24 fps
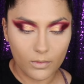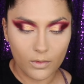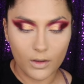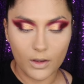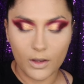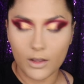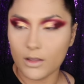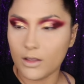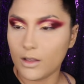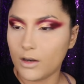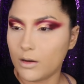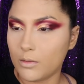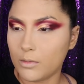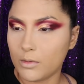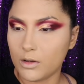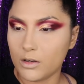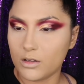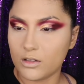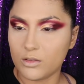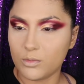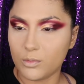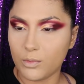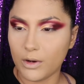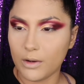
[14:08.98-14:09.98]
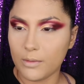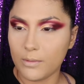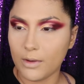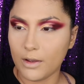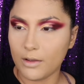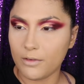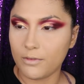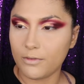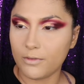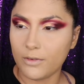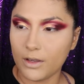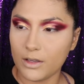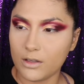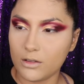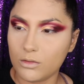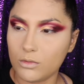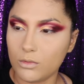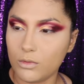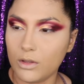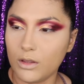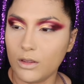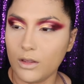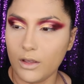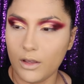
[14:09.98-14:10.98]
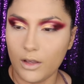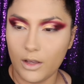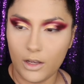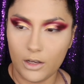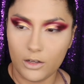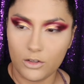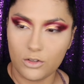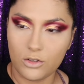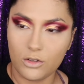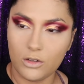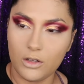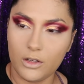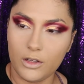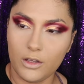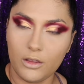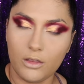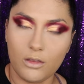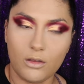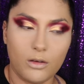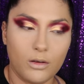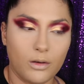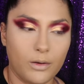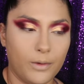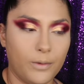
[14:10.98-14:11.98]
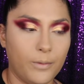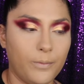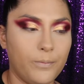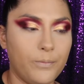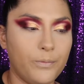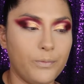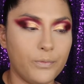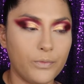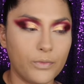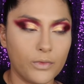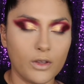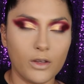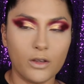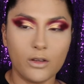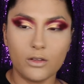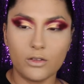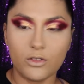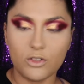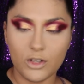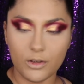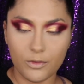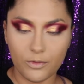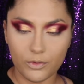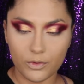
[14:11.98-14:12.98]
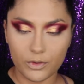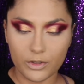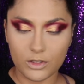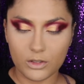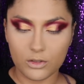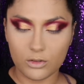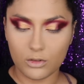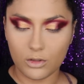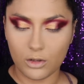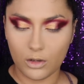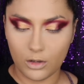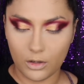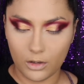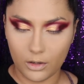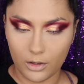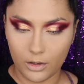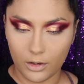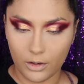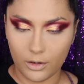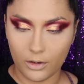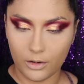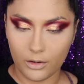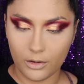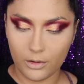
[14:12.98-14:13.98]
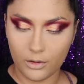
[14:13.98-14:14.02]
and then I'm gonna spray my face with actually the Jeffree Star.